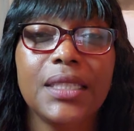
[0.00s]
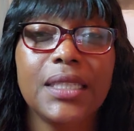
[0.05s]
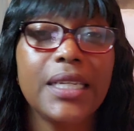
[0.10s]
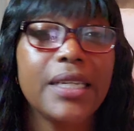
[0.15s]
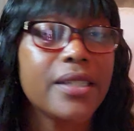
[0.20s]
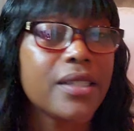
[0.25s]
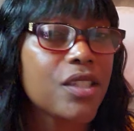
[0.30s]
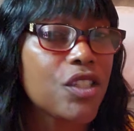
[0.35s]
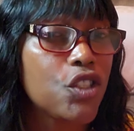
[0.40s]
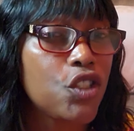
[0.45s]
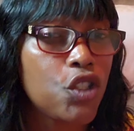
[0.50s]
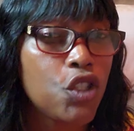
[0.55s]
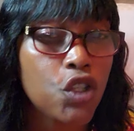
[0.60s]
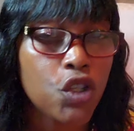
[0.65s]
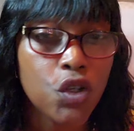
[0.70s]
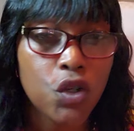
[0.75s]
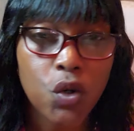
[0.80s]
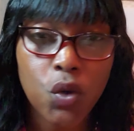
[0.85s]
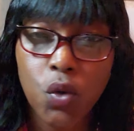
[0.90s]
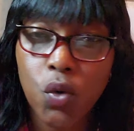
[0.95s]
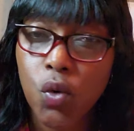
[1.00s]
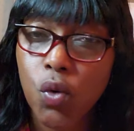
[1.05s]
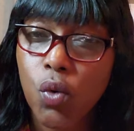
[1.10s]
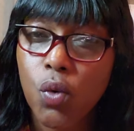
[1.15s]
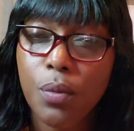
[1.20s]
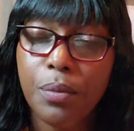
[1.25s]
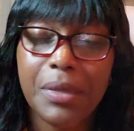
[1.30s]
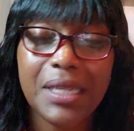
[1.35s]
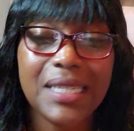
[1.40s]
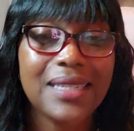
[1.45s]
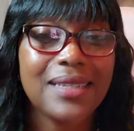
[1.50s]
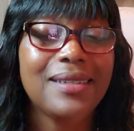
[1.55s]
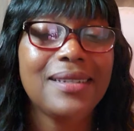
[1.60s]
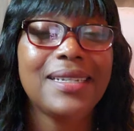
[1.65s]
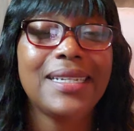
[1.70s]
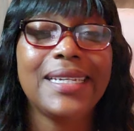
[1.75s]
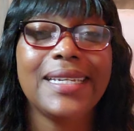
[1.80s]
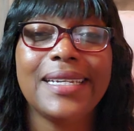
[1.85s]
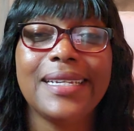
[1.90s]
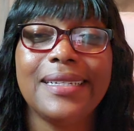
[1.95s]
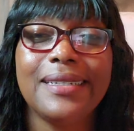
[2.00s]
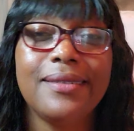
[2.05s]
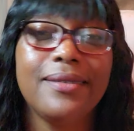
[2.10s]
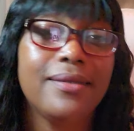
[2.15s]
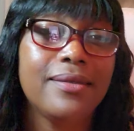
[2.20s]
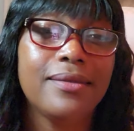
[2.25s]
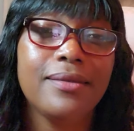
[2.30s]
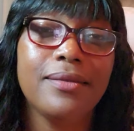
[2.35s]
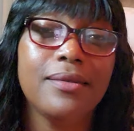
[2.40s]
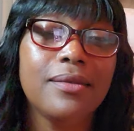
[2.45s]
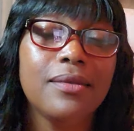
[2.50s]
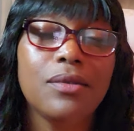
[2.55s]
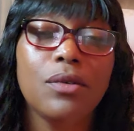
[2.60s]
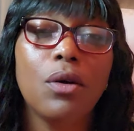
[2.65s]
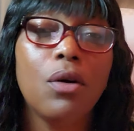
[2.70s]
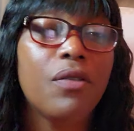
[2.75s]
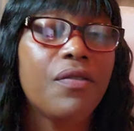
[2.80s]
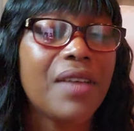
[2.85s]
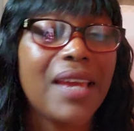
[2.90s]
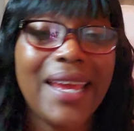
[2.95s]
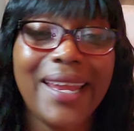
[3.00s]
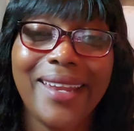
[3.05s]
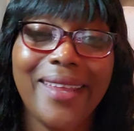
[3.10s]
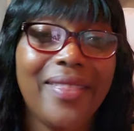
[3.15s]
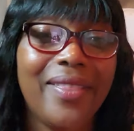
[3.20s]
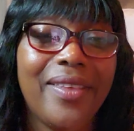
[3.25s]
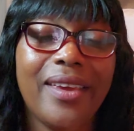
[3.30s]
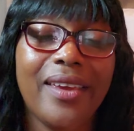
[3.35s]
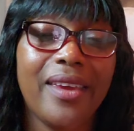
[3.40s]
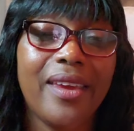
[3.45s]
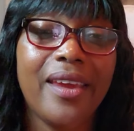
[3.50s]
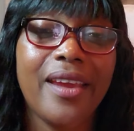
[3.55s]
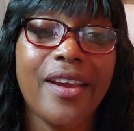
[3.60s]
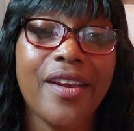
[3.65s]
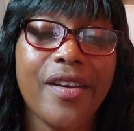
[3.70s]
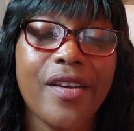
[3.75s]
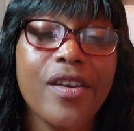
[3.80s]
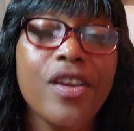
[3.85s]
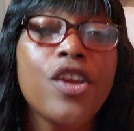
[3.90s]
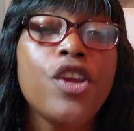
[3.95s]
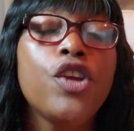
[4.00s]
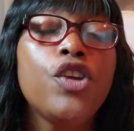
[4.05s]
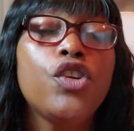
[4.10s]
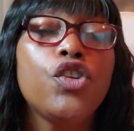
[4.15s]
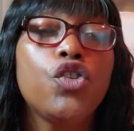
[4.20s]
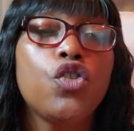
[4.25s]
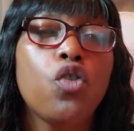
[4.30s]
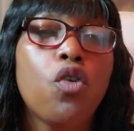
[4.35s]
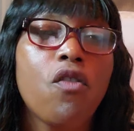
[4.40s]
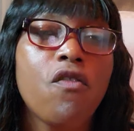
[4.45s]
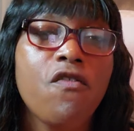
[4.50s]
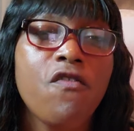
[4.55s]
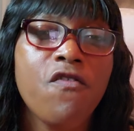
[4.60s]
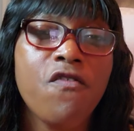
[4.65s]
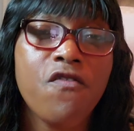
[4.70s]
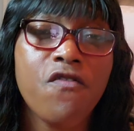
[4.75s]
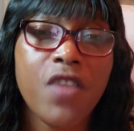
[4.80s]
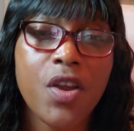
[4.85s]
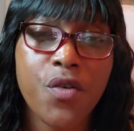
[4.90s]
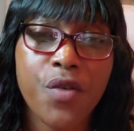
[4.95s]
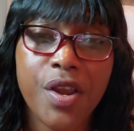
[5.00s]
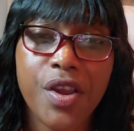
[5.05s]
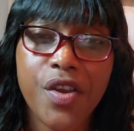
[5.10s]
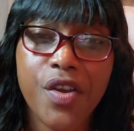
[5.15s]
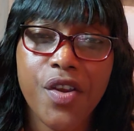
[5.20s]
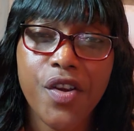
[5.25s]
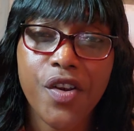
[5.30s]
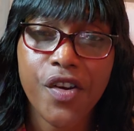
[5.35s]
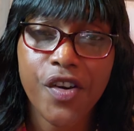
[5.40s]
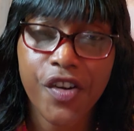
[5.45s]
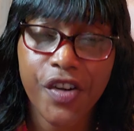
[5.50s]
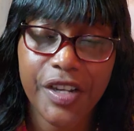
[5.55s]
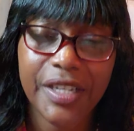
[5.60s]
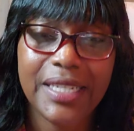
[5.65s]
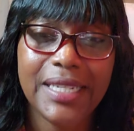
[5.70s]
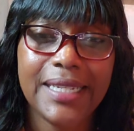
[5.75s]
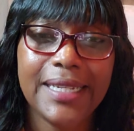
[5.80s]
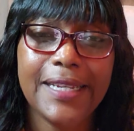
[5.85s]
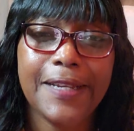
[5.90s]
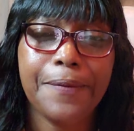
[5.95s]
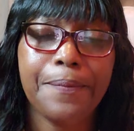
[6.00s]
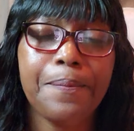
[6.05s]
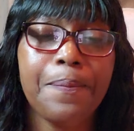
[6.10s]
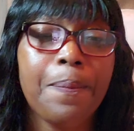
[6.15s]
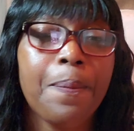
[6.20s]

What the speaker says: There's no mistaking of anything here. You're very hurting.